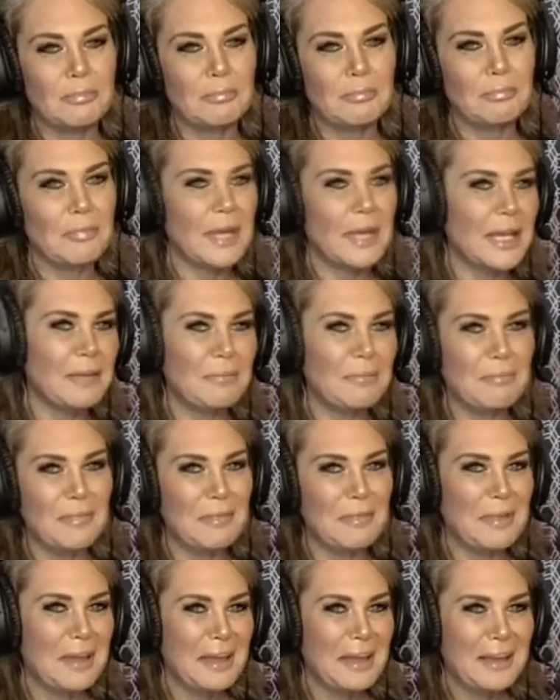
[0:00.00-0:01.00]
What will
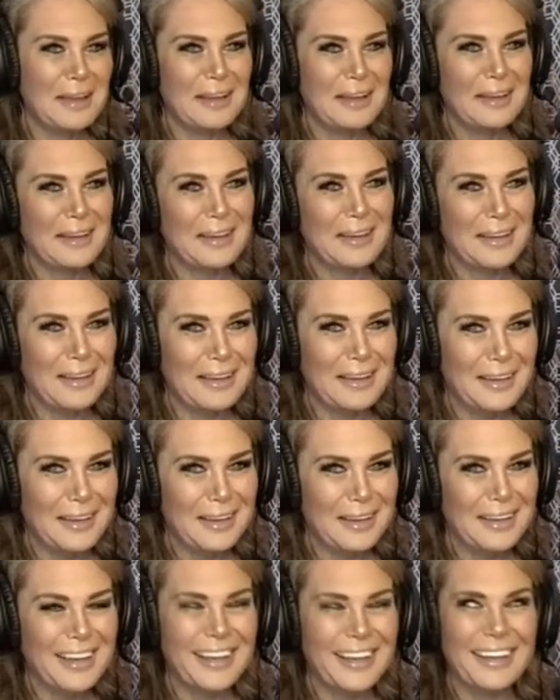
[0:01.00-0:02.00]
make your decision on
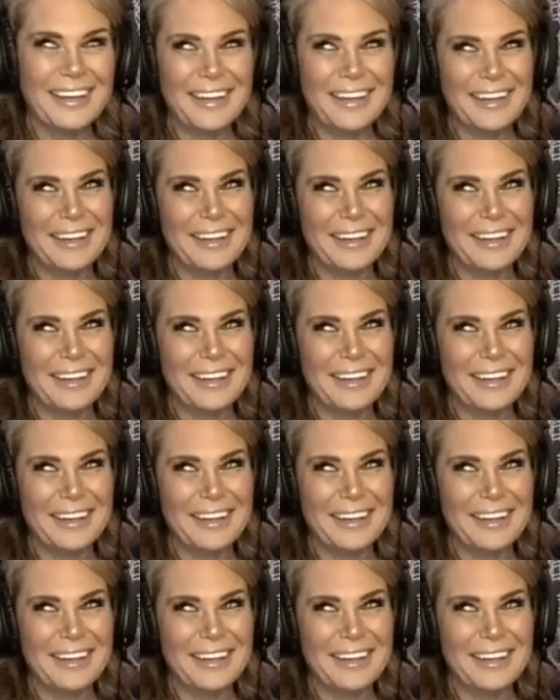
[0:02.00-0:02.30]
that?